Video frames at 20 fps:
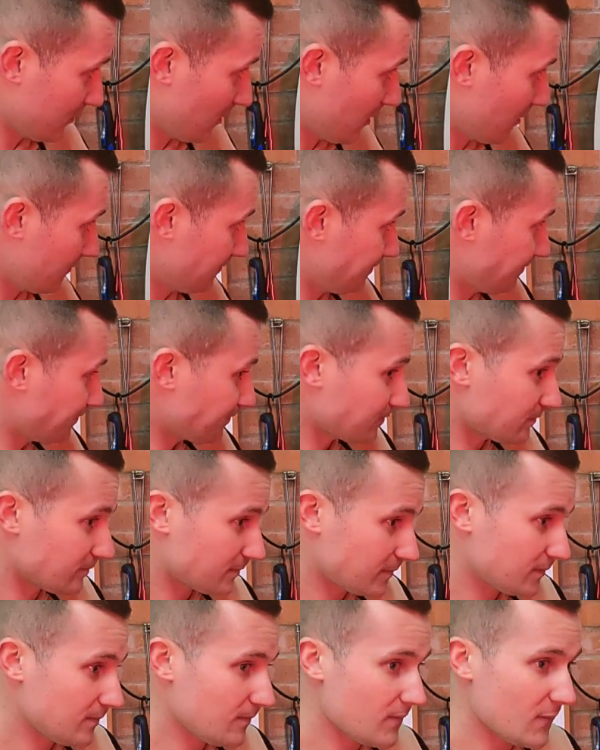So
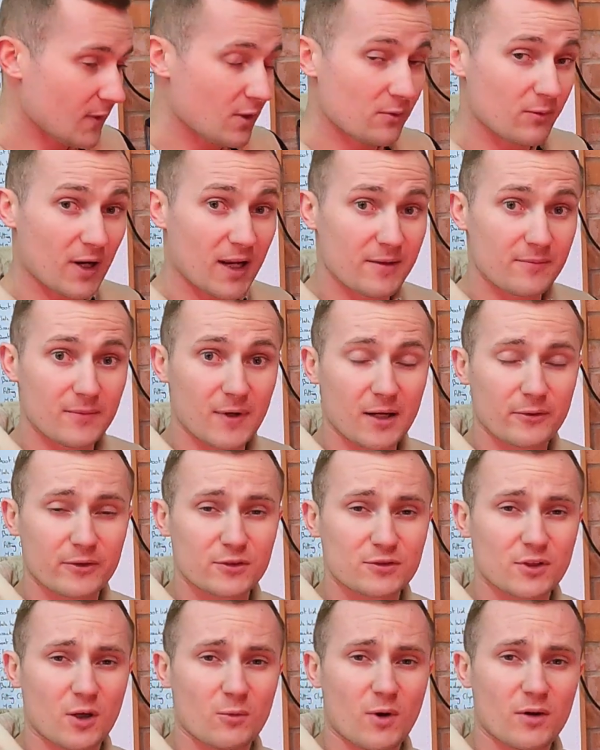right, I'm
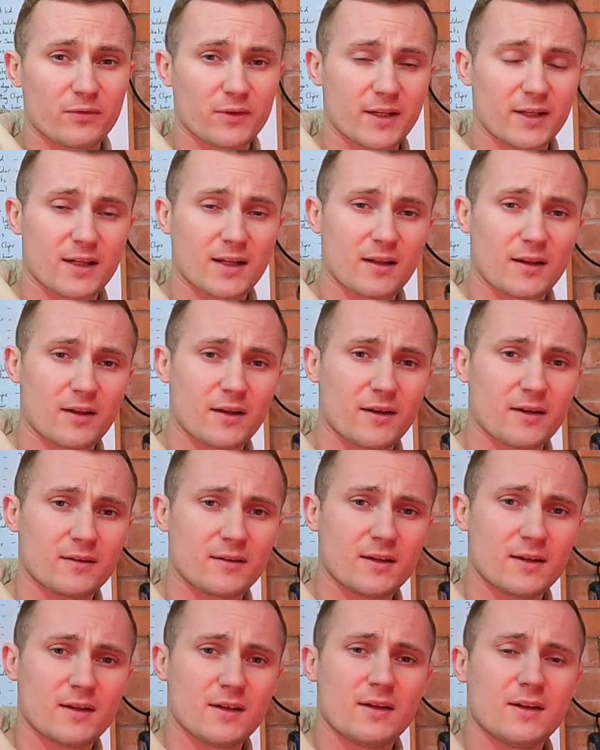going to stop waffling.
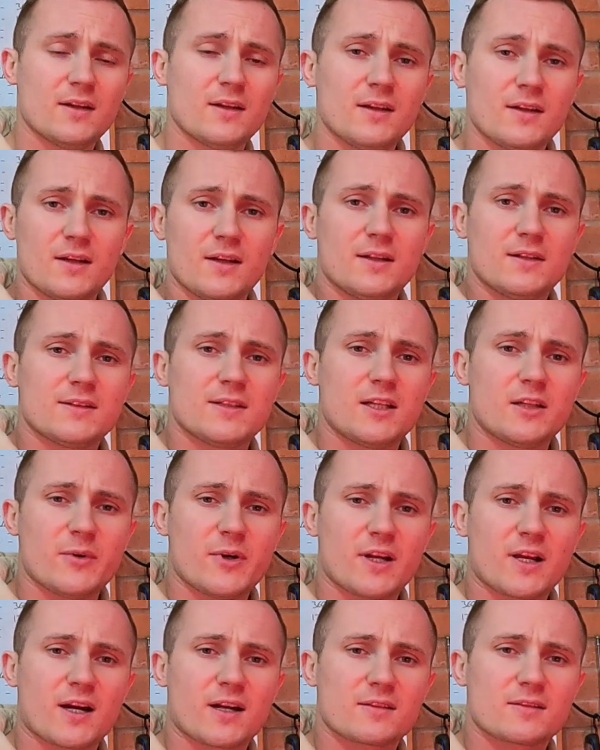I'll see you in
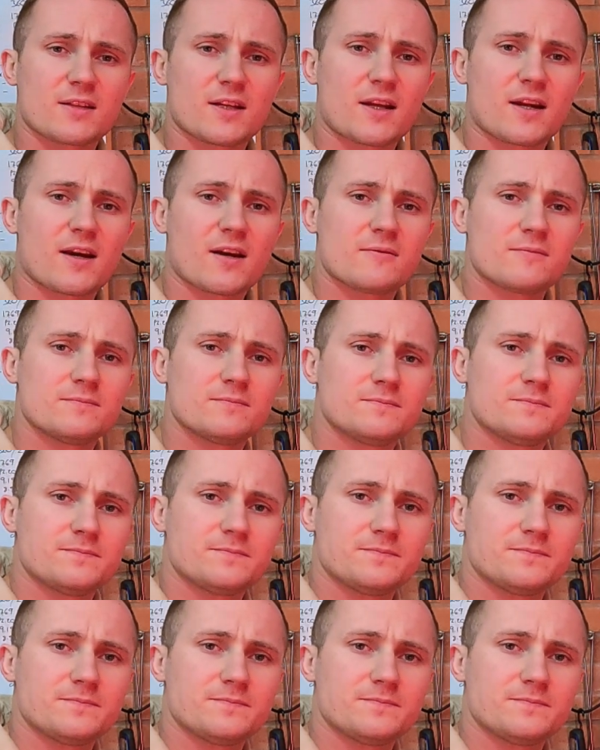a bit, guys. Take care.